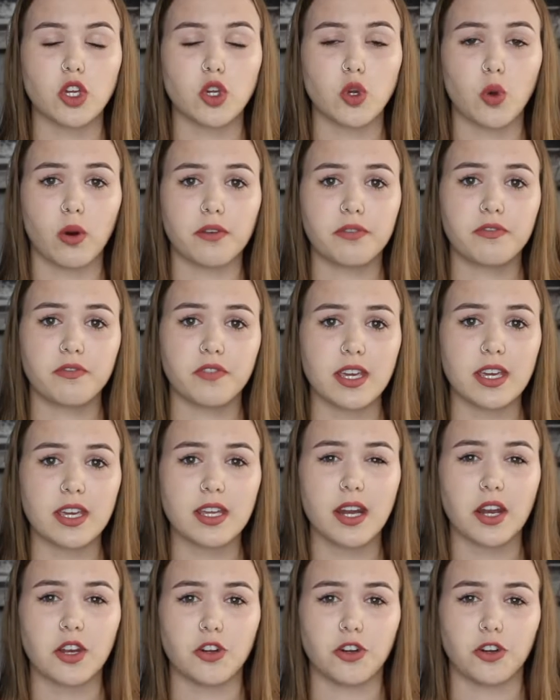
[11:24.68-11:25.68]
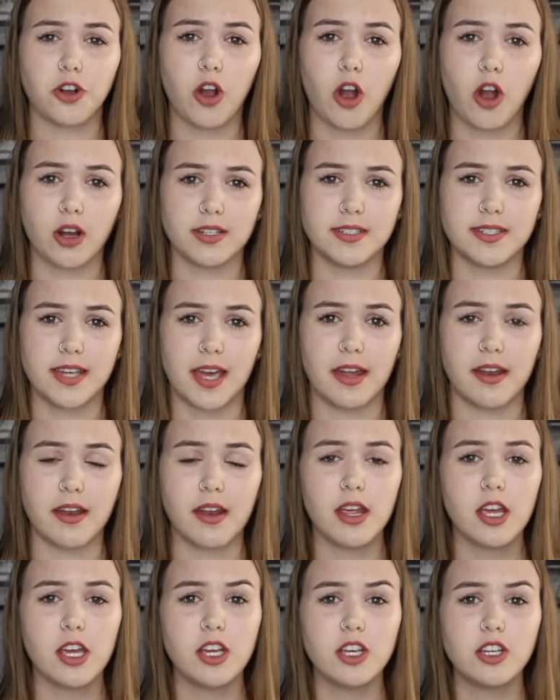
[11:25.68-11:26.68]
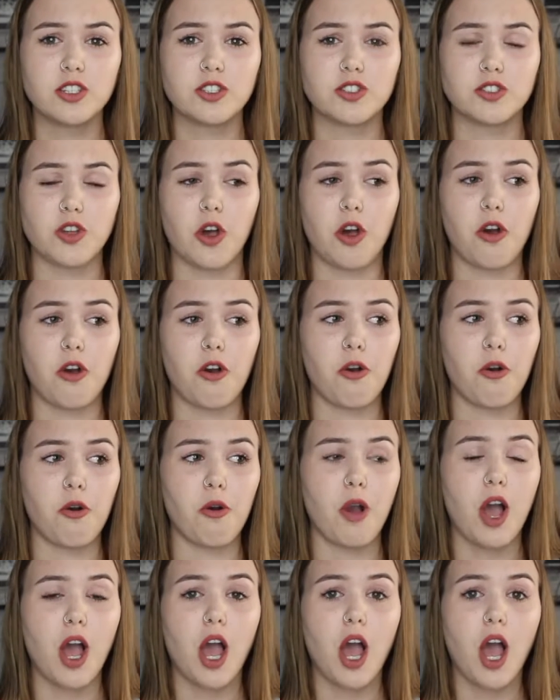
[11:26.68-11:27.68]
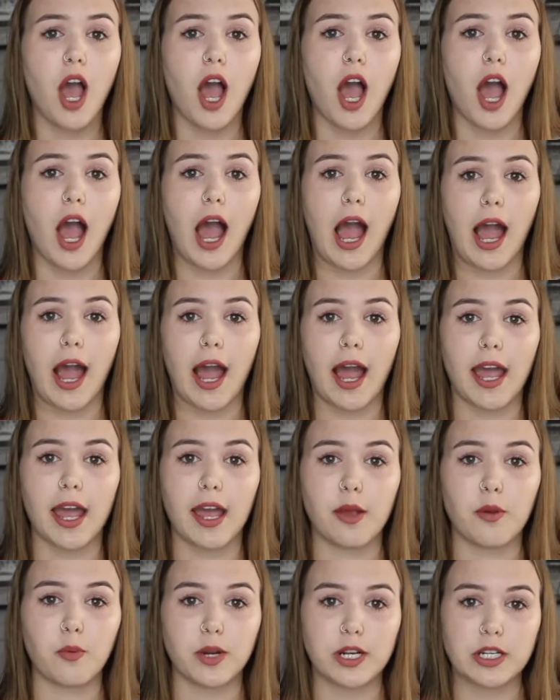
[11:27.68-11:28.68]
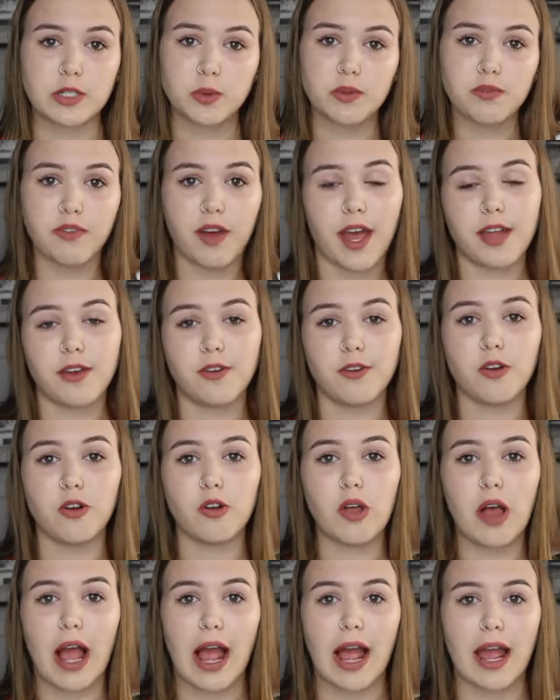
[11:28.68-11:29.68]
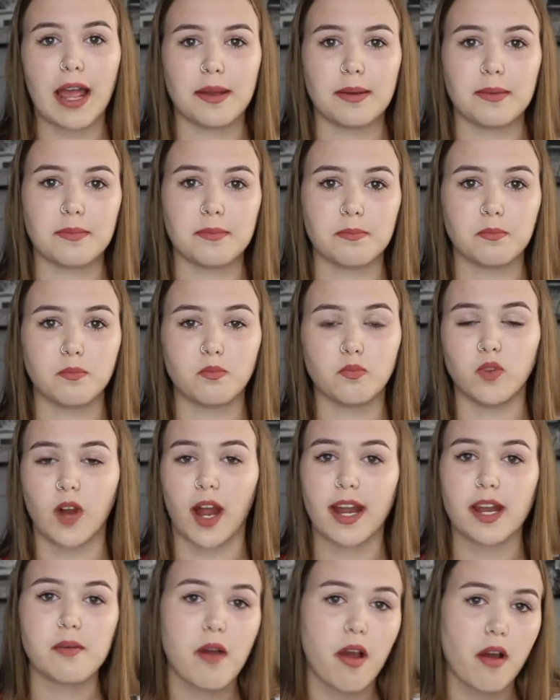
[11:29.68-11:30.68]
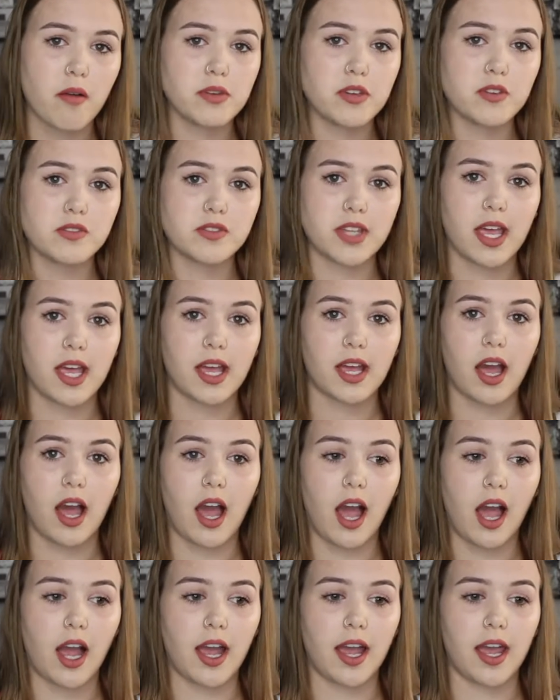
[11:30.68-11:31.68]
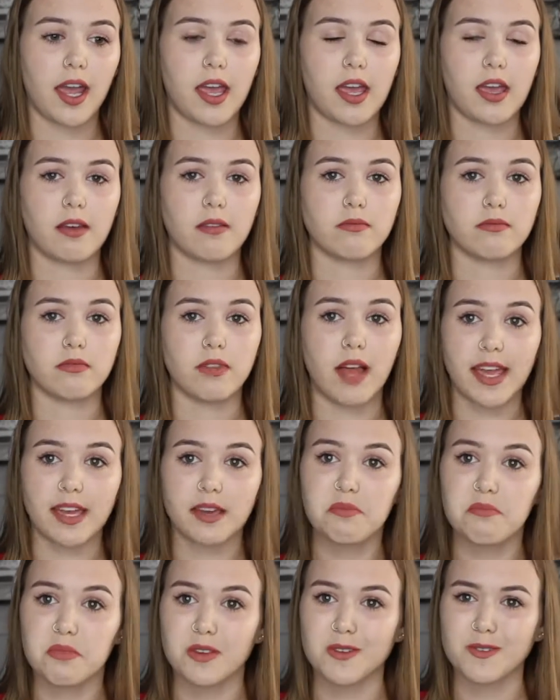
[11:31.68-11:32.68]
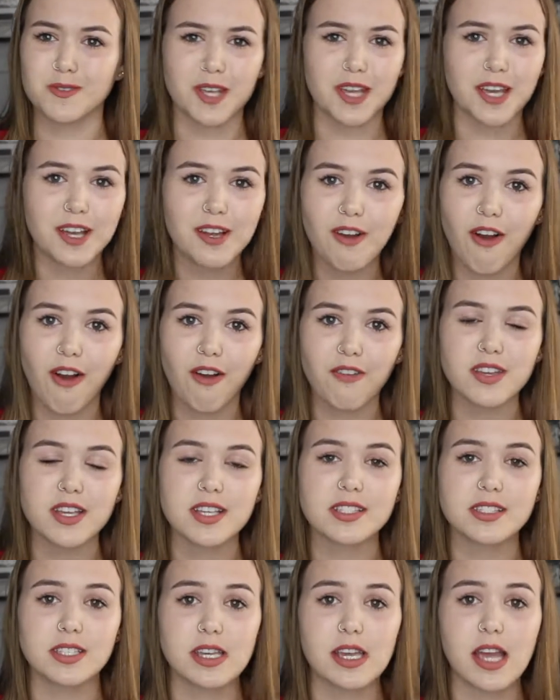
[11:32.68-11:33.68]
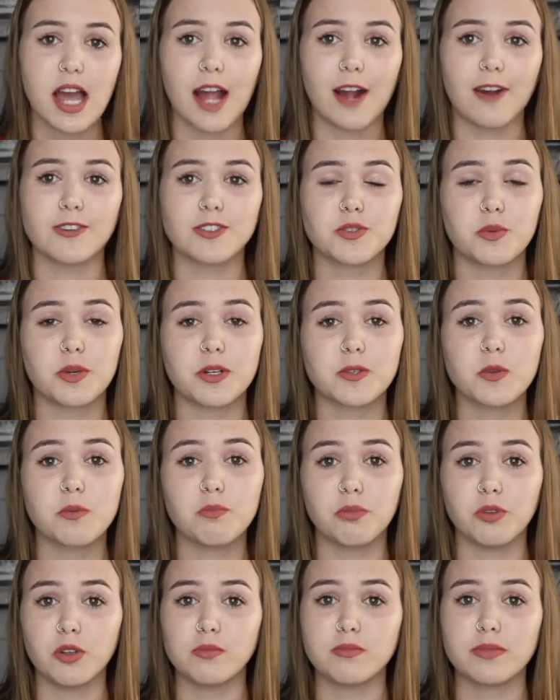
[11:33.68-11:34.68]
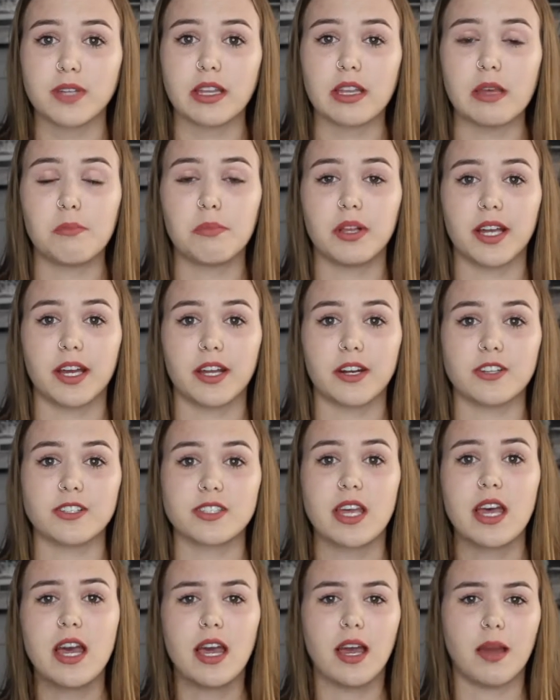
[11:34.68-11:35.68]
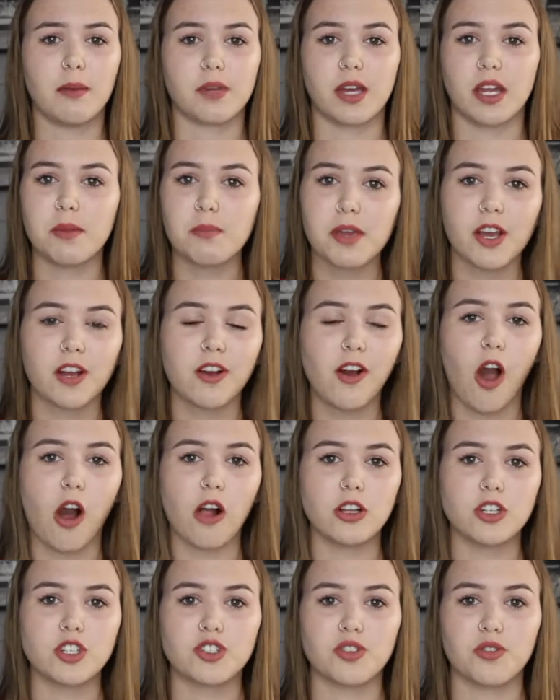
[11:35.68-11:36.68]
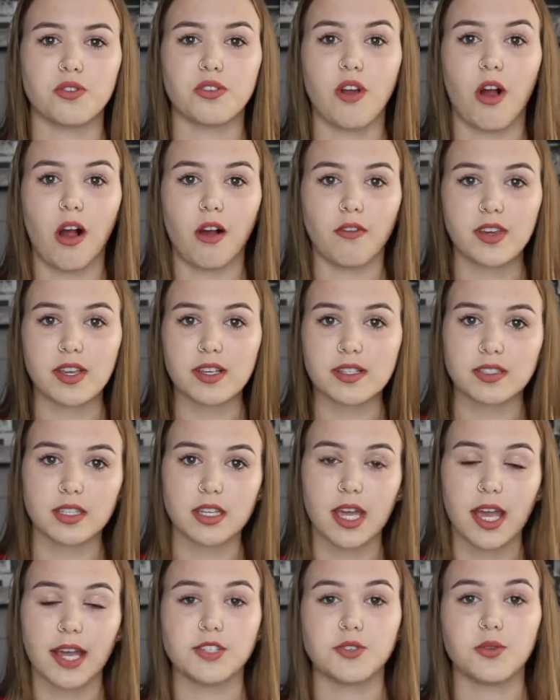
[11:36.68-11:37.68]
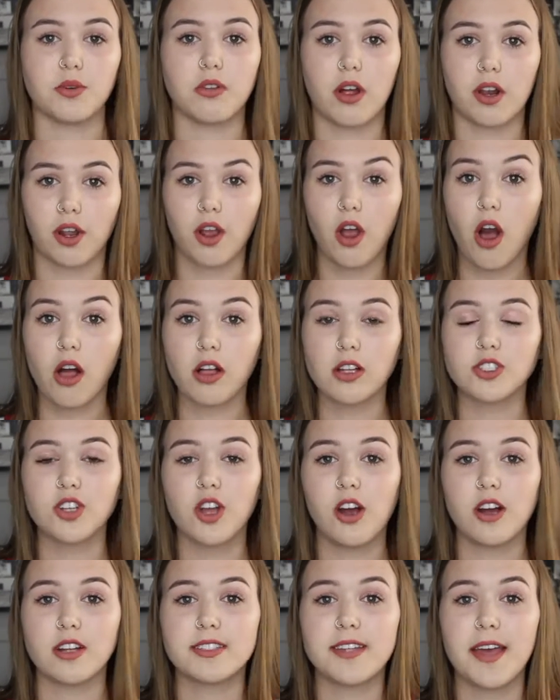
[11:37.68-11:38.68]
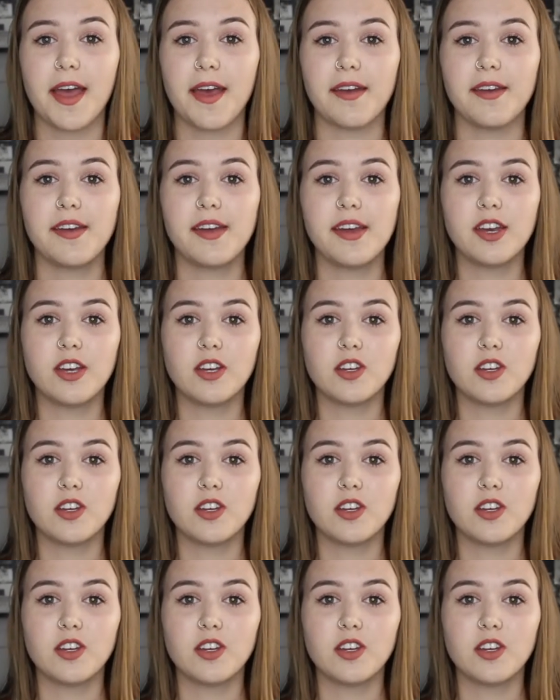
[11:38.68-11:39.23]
your feed and your content. So I worked with VYNL, I write about music, I like music obviously. I also worked with Bloom Daily Planners. I'm gonna be a college student, obviously. I do a lot of college content,